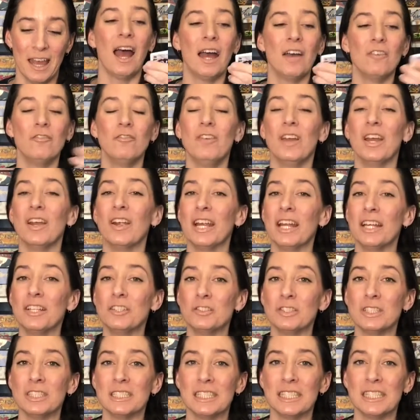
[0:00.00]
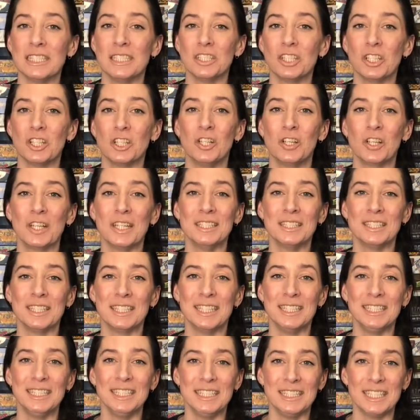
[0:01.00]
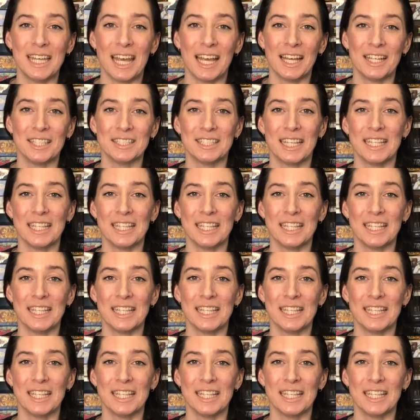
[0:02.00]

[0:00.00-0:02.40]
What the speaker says: very interesting to look into the details